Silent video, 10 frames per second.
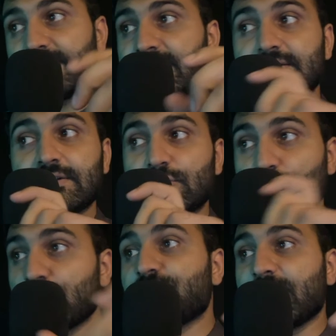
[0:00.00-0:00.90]
it
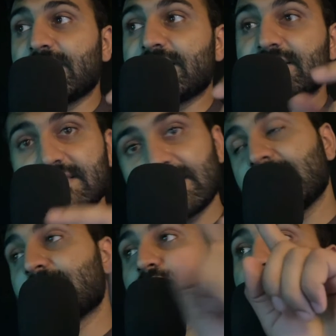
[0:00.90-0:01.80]
don't find, then
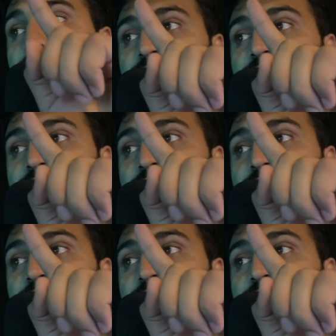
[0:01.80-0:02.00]
it go